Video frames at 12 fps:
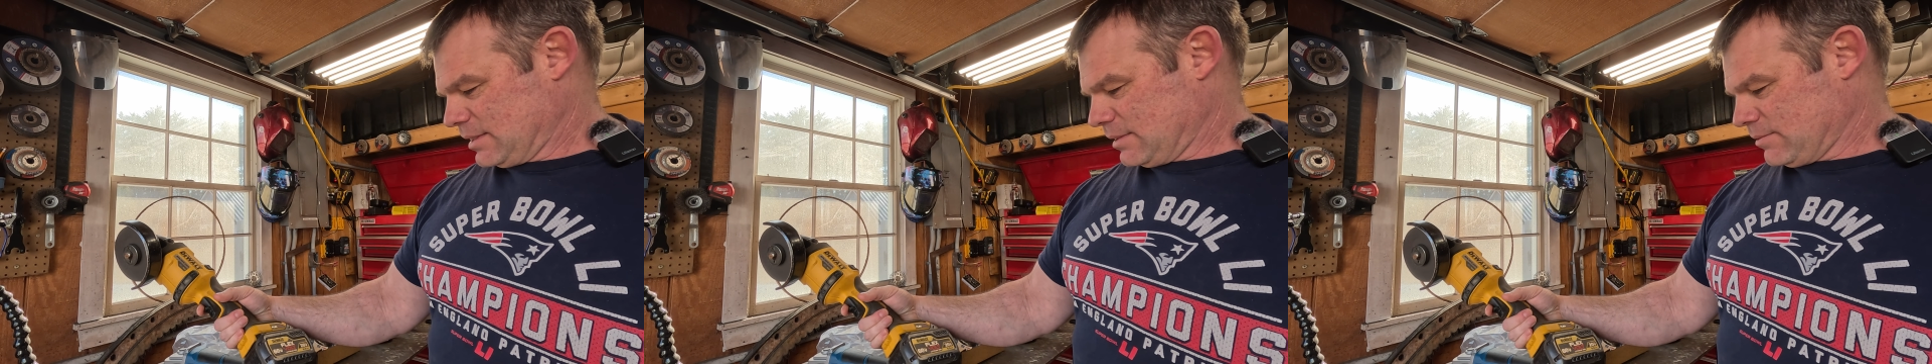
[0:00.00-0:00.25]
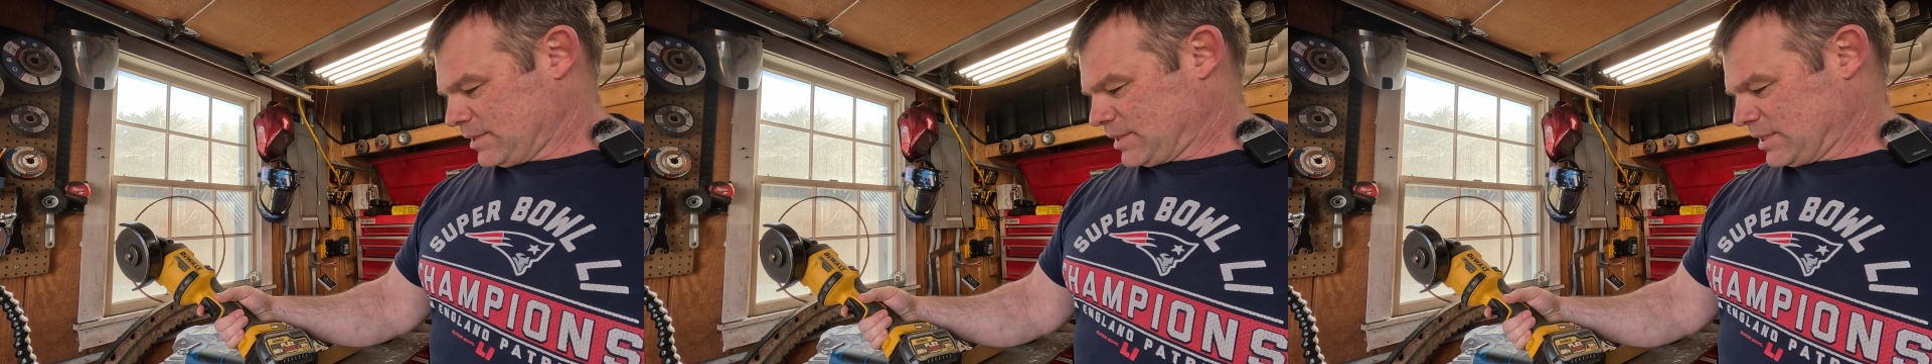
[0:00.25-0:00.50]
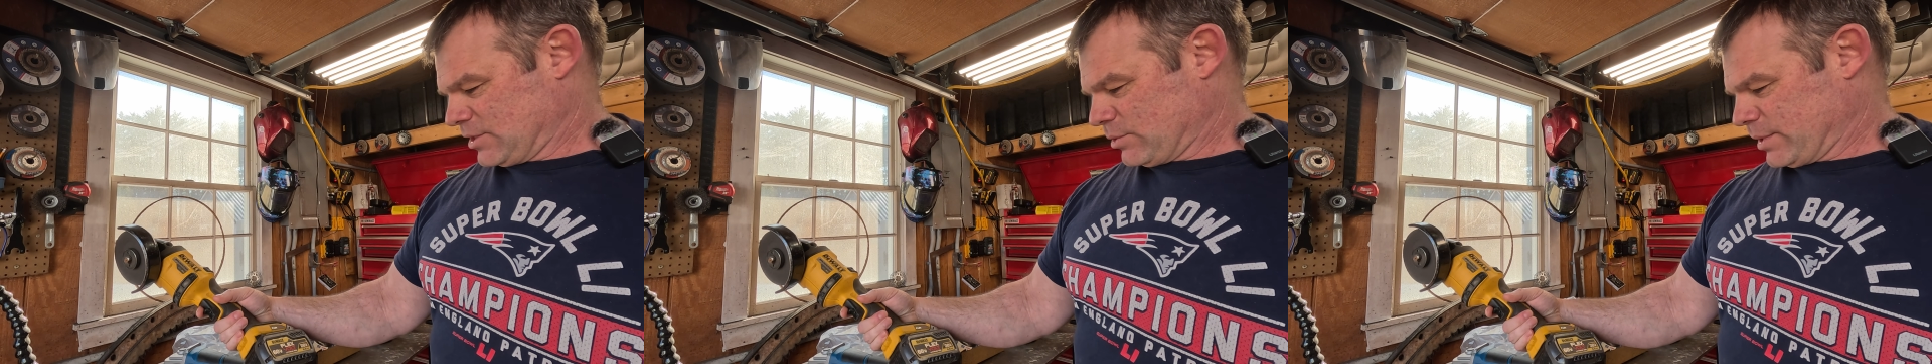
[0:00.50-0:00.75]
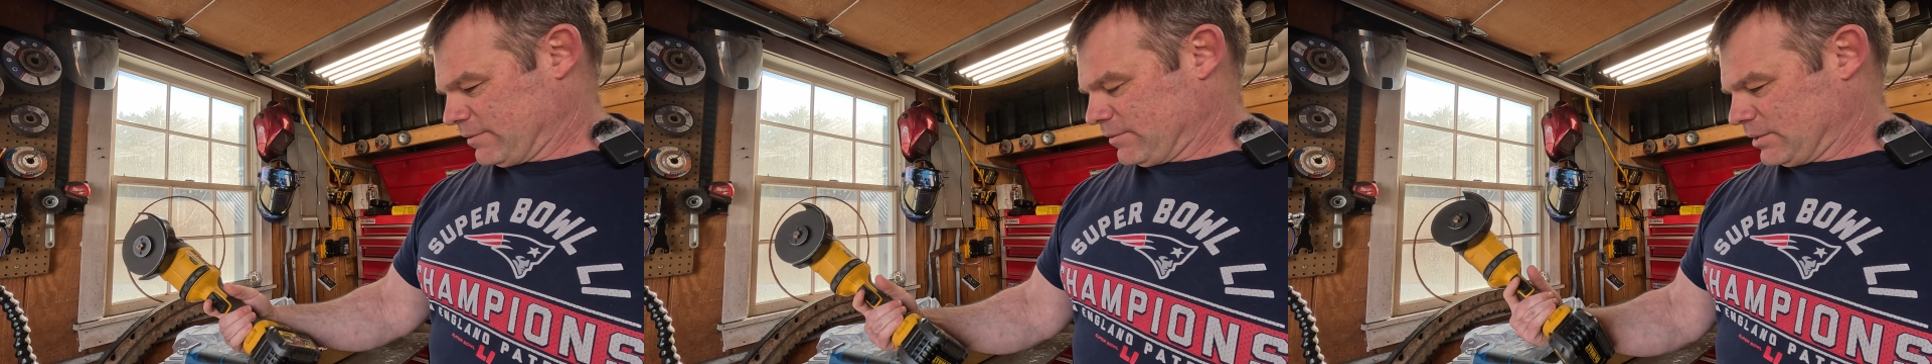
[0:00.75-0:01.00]
well, it says
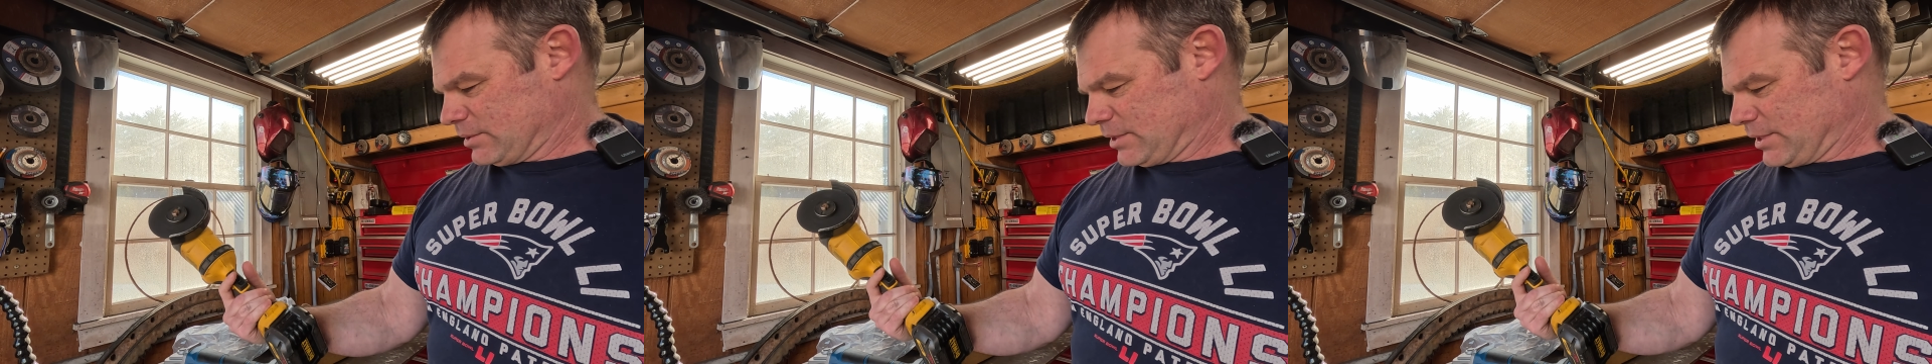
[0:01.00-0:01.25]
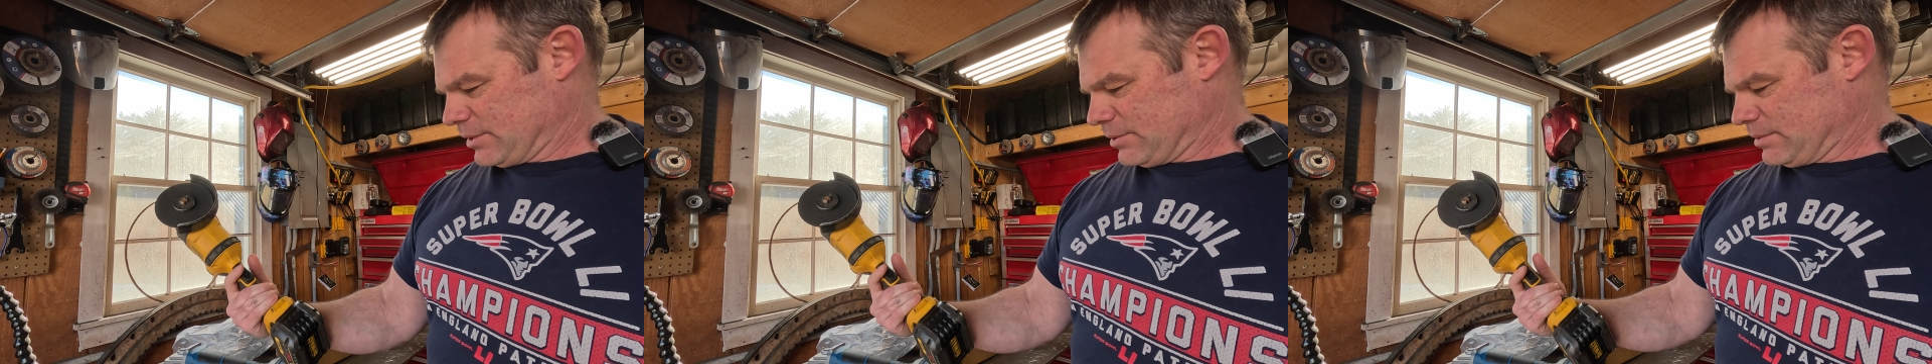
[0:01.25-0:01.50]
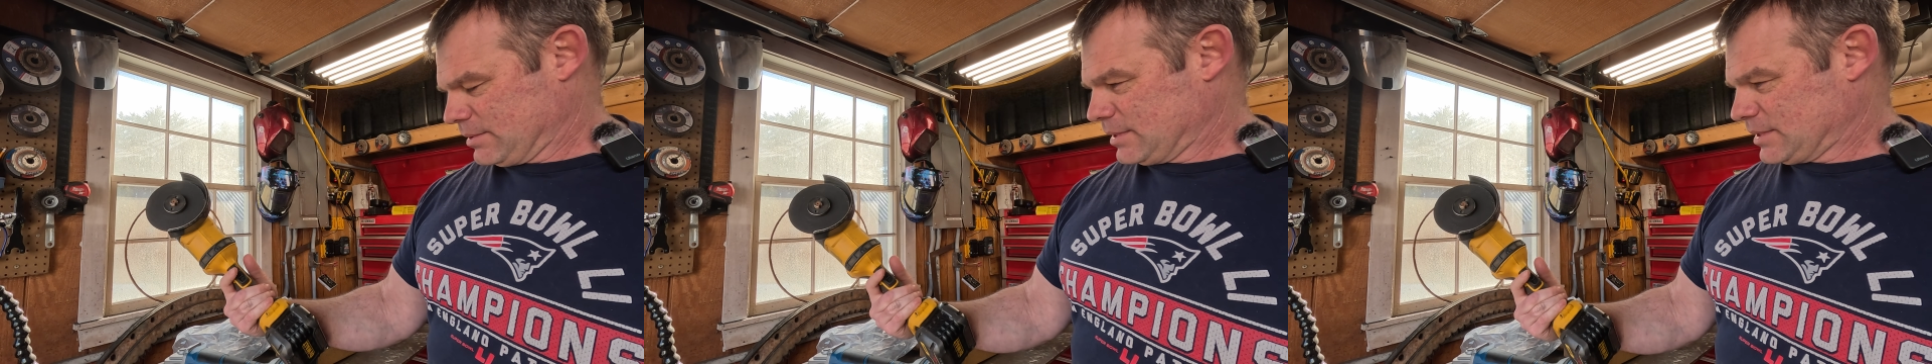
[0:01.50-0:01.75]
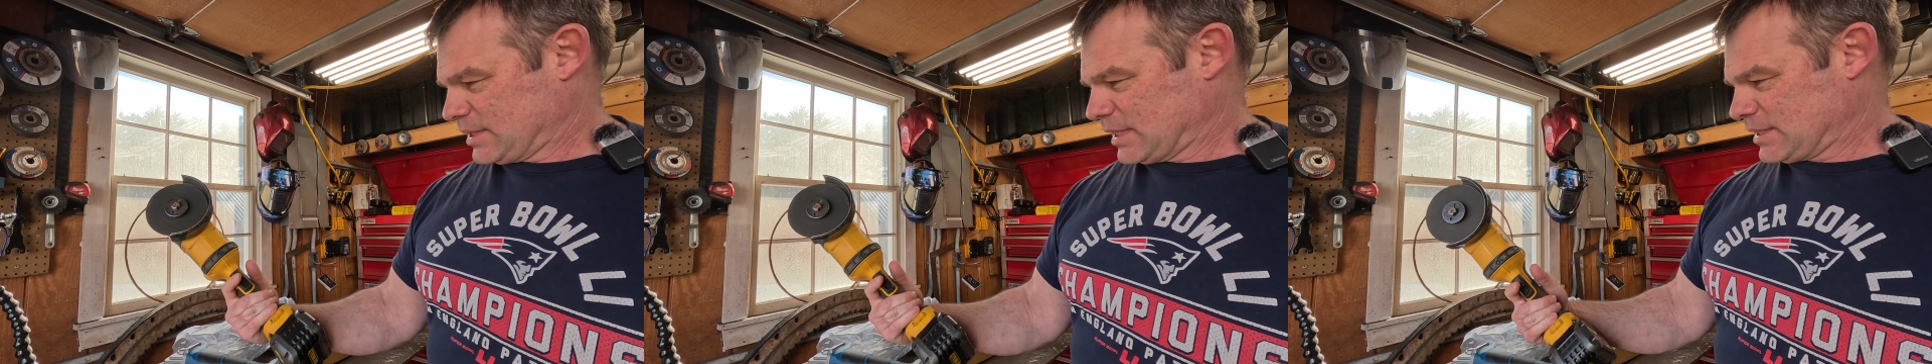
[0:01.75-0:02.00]
20 volt too,
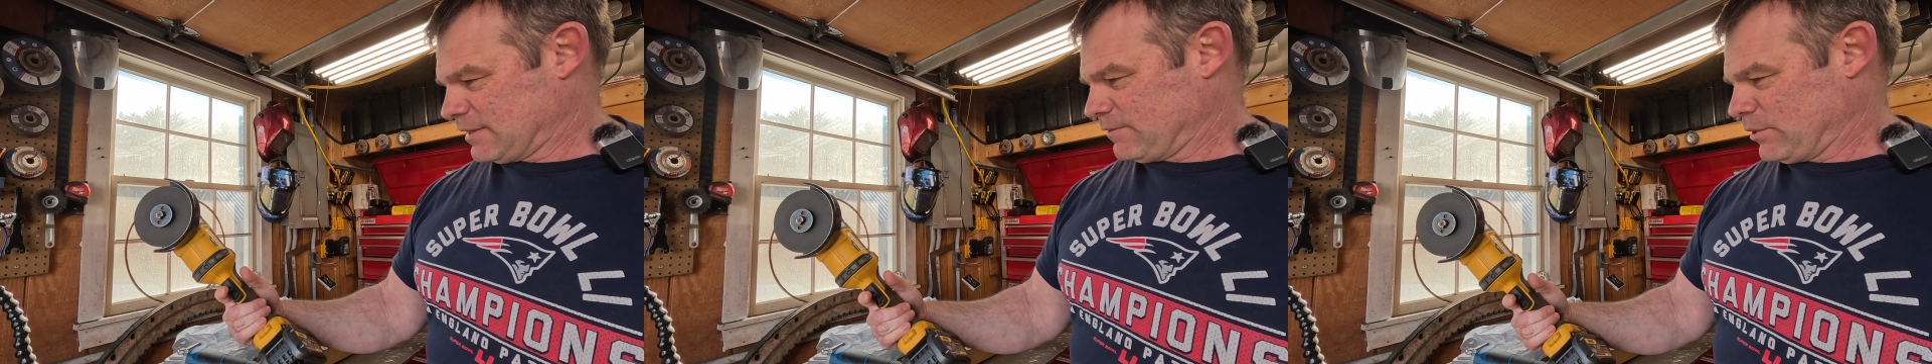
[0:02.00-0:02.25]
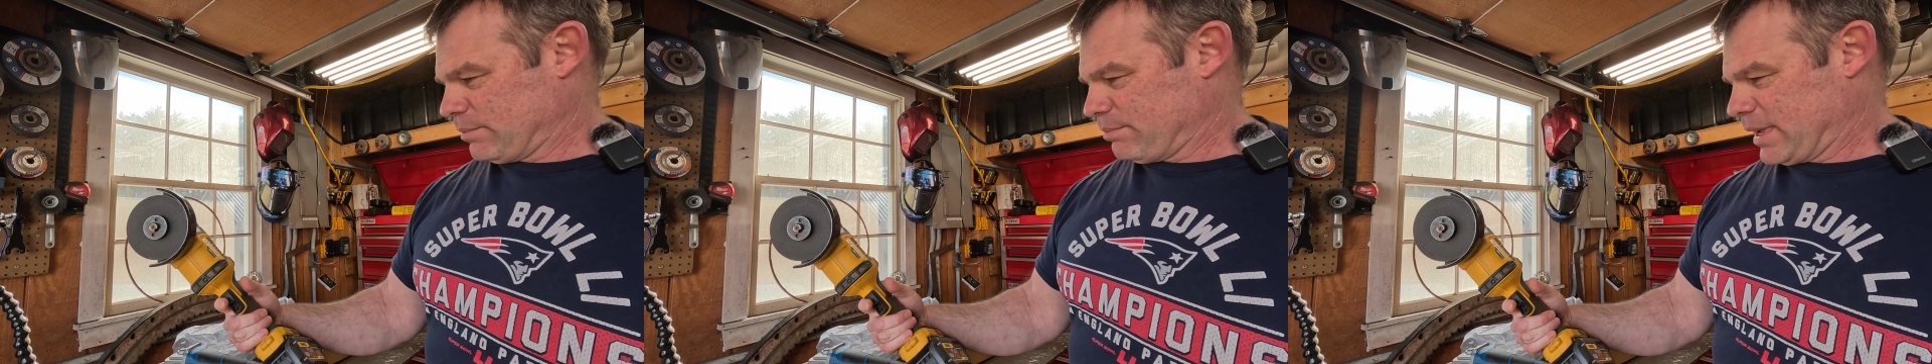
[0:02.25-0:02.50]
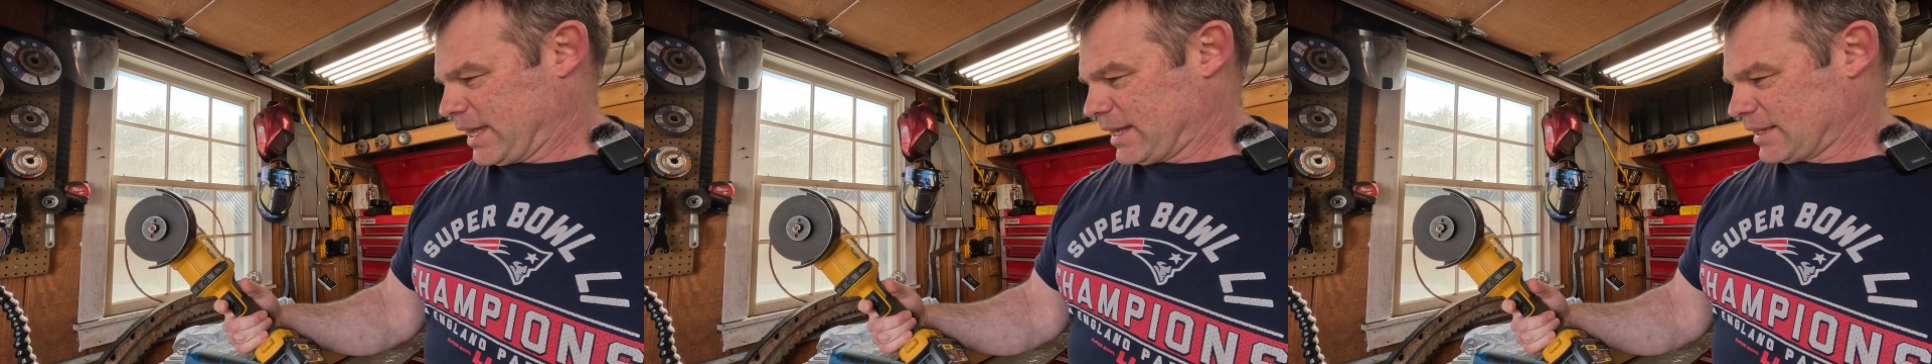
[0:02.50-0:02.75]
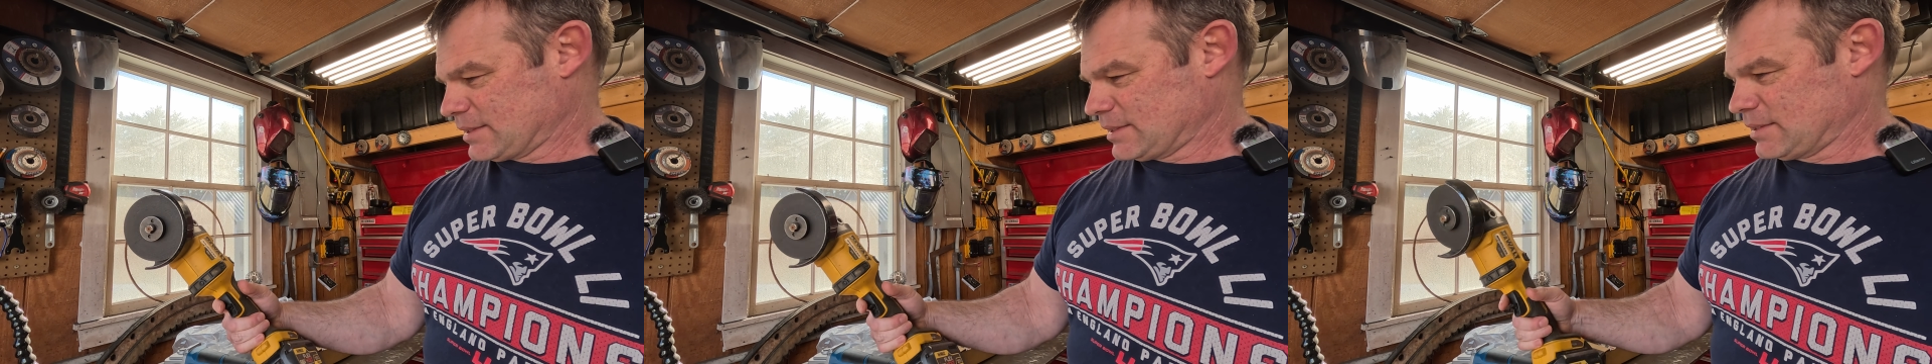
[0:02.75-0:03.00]
60 volt
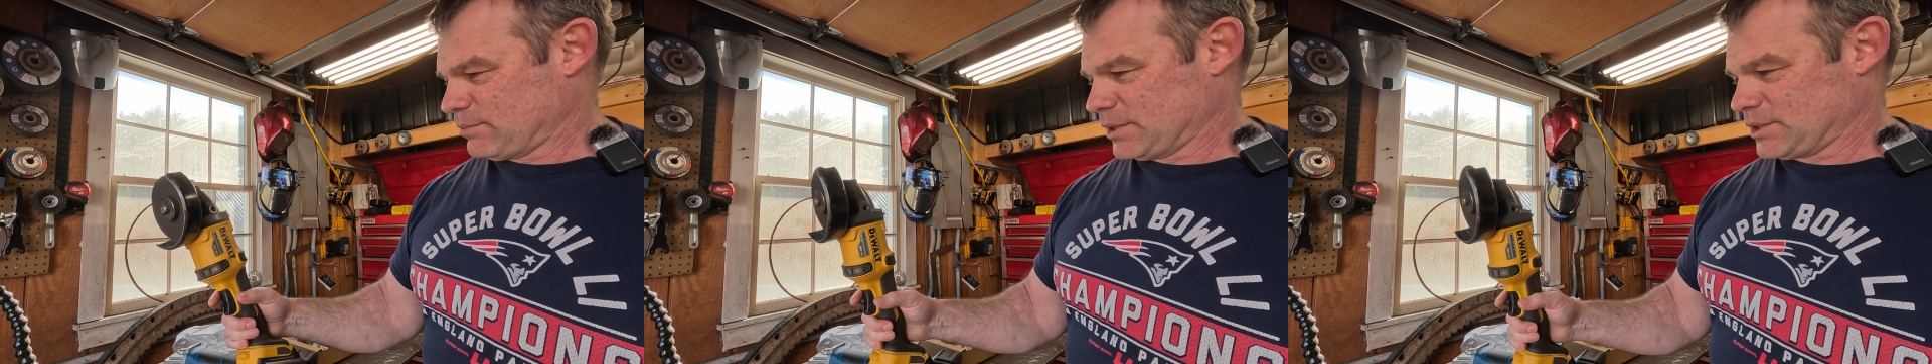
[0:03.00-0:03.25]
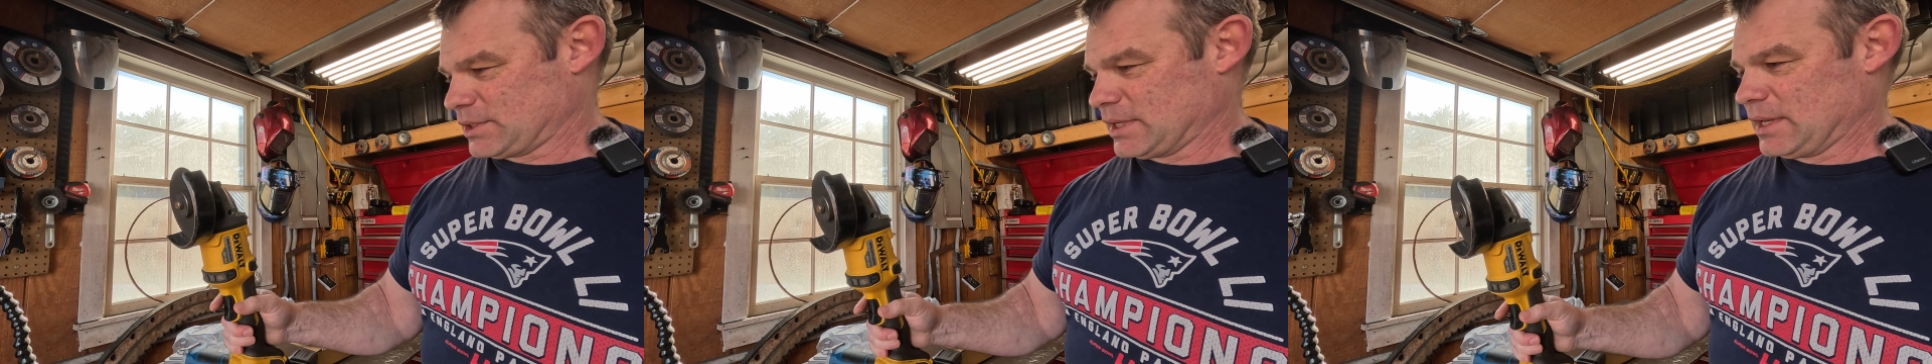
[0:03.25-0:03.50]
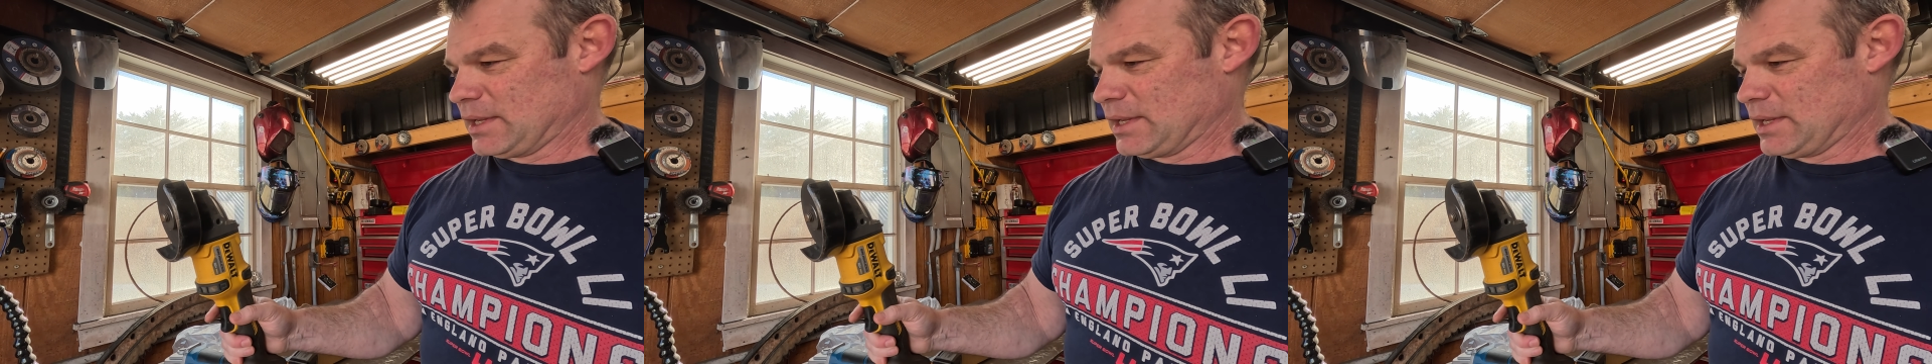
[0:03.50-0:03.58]
max, which